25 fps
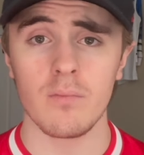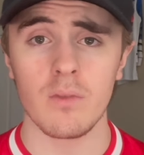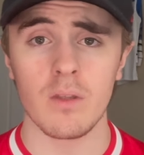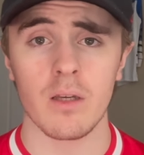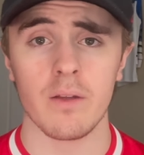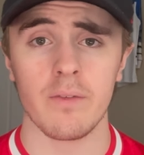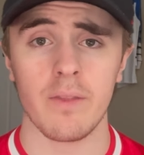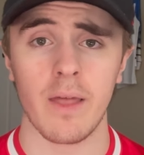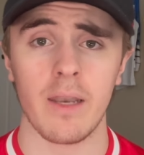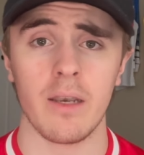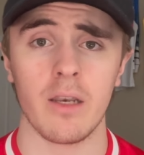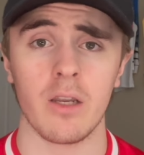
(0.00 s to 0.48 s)

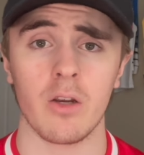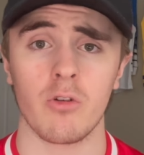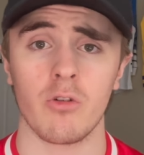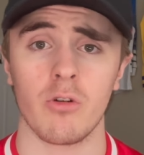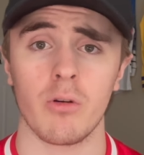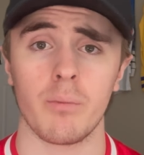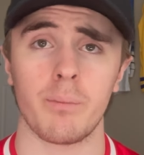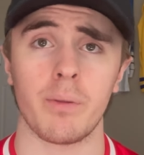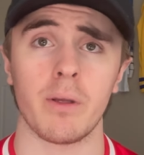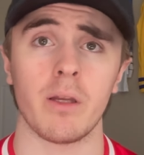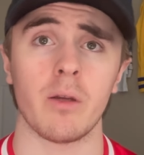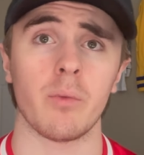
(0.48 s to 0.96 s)
Then to
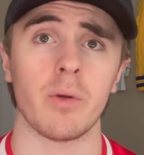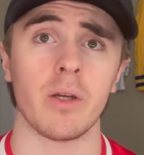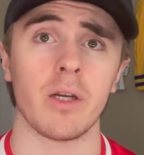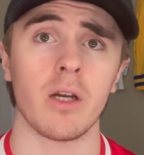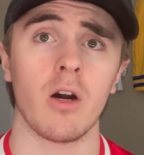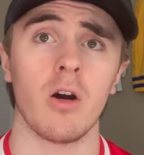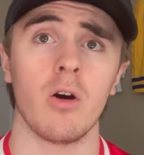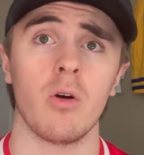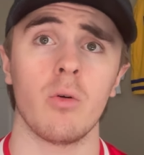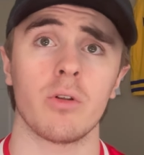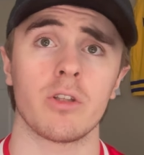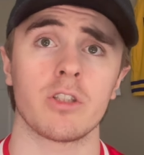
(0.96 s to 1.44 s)
Group B we
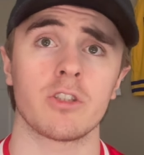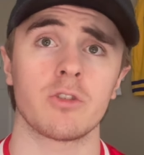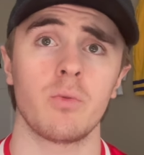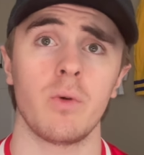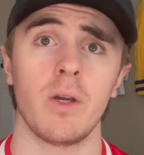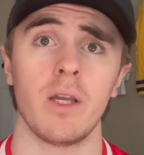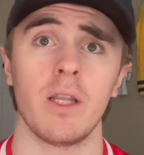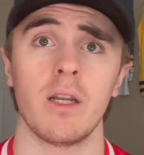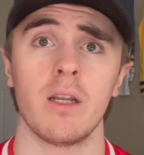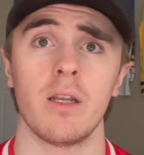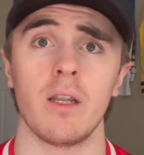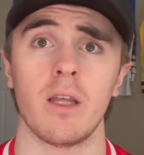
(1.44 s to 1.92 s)
go, with
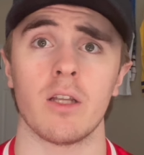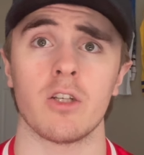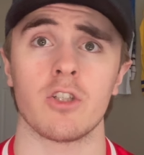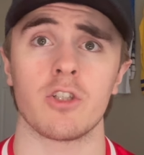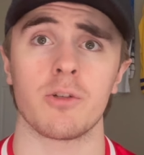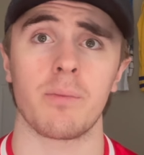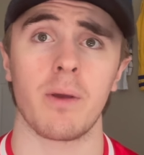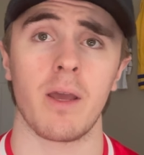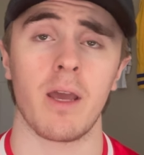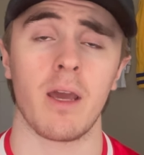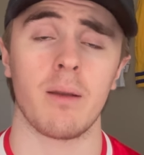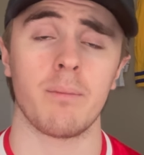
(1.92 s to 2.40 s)
Sweden and
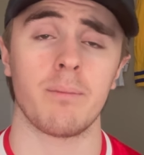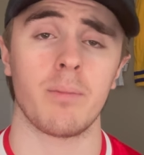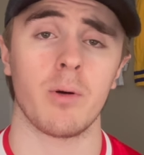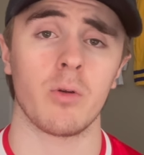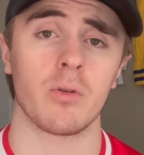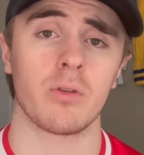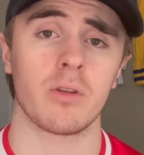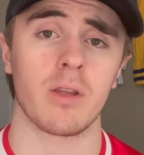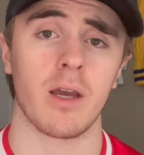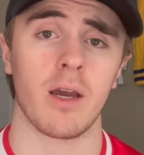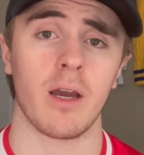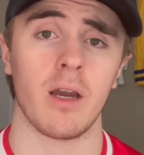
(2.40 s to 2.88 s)
Japan
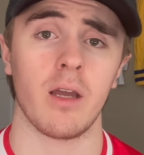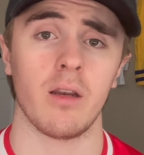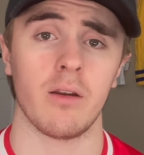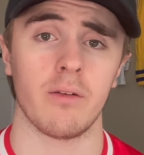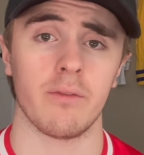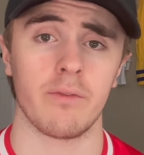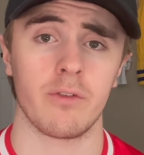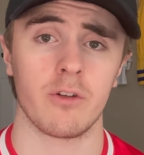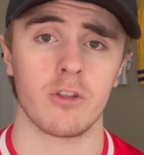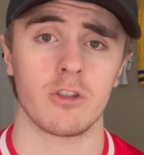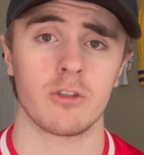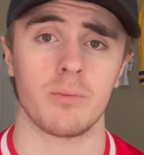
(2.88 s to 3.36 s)
both tied in
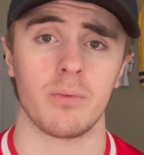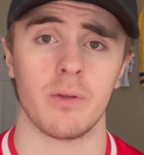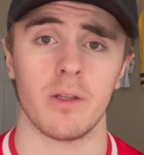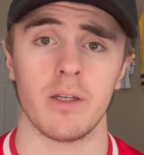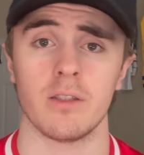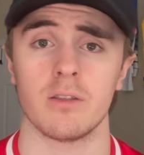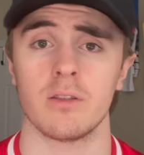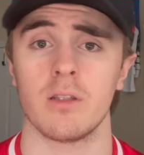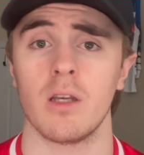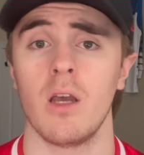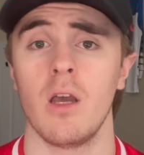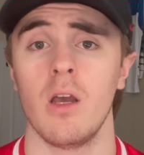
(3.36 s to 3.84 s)
first
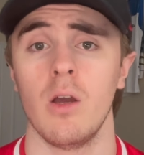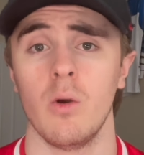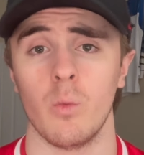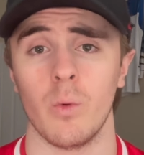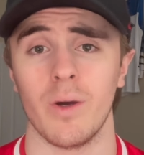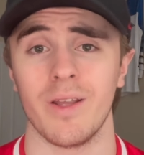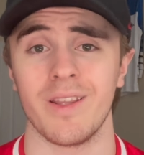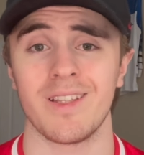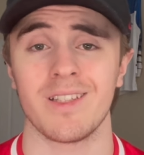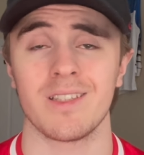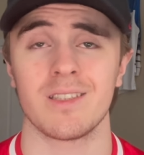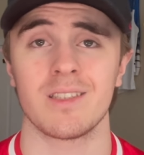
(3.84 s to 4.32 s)
place
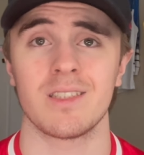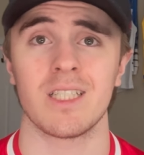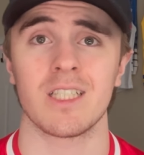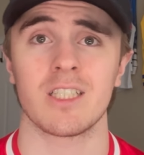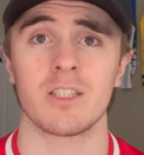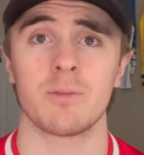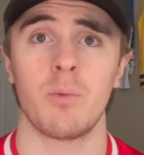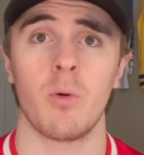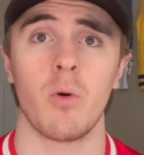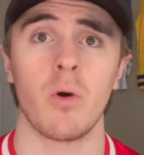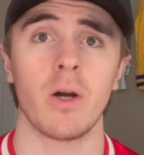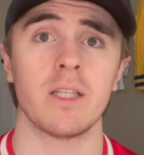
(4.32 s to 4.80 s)
with 6
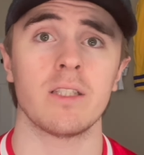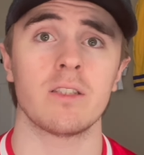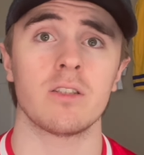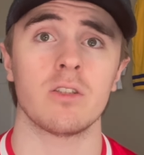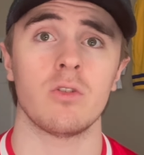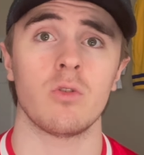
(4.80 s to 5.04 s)
points.